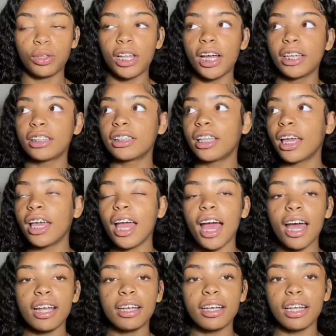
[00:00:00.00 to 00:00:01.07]
Like they
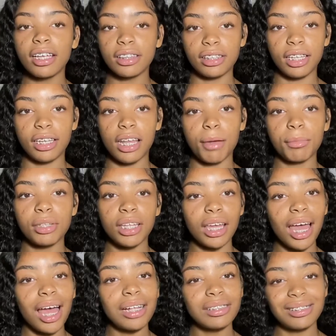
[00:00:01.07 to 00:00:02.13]
had nothing. I mean, they
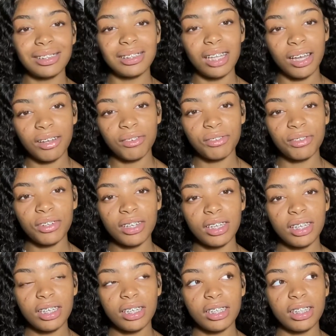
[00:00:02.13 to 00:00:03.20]
had stuff,
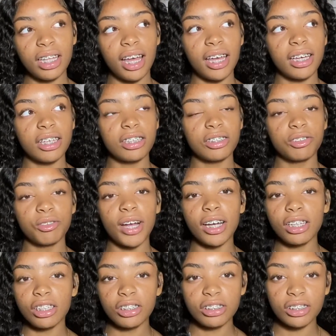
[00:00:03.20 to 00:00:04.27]
like
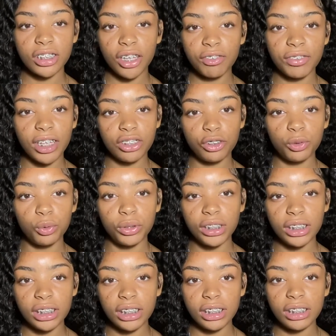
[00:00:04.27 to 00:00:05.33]
regular stuff that you
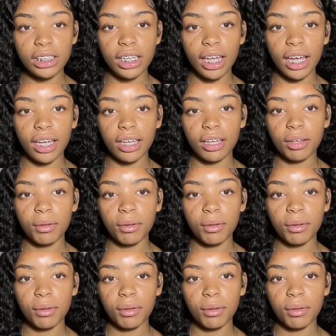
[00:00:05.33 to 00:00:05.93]
need, like,